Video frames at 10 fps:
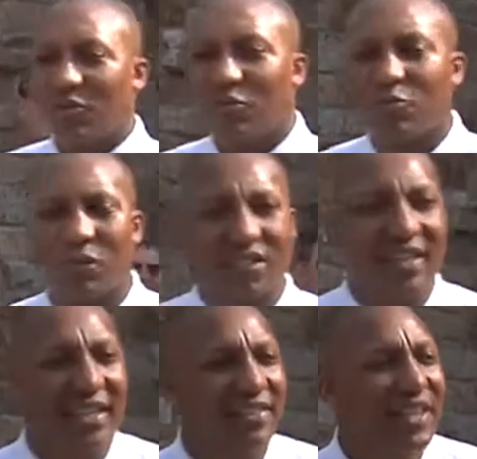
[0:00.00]
Once
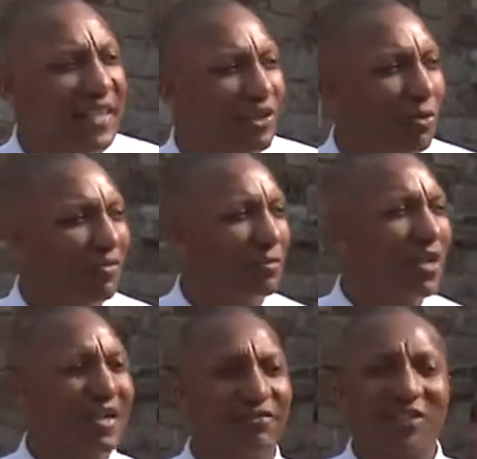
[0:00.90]
again, thank you
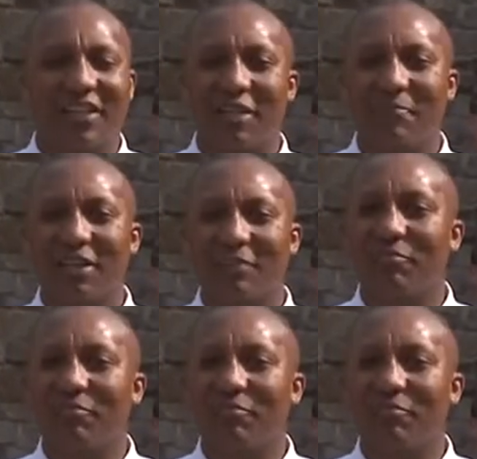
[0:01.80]
everybody for coming.